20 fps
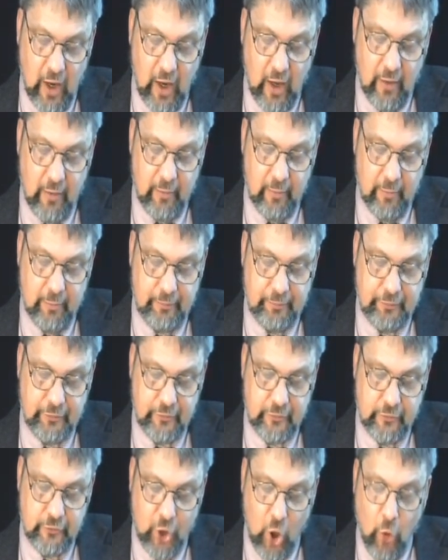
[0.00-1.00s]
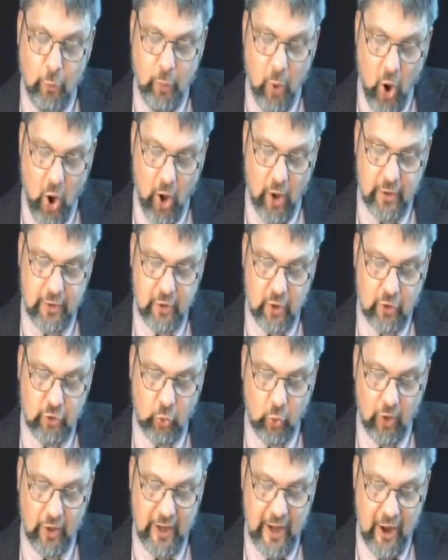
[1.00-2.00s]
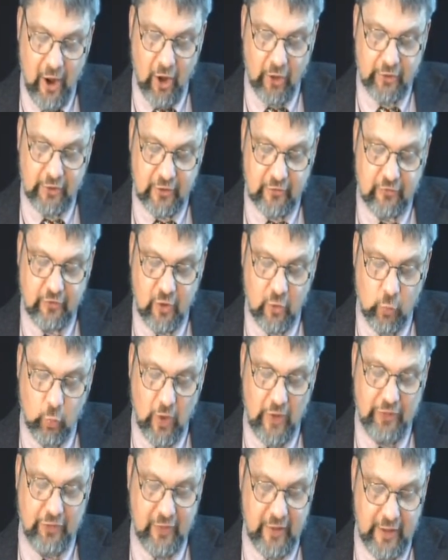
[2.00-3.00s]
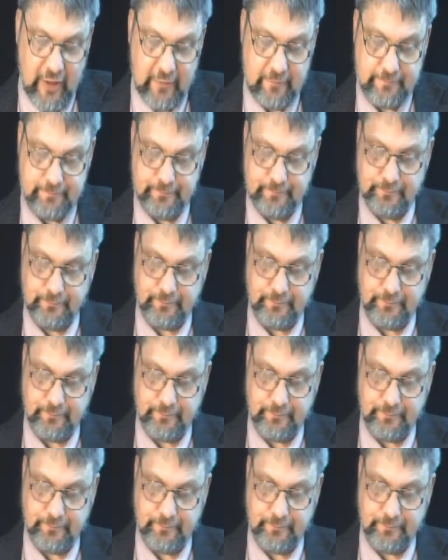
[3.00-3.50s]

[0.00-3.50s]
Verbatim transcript: uh, no part nor inheritance with thee.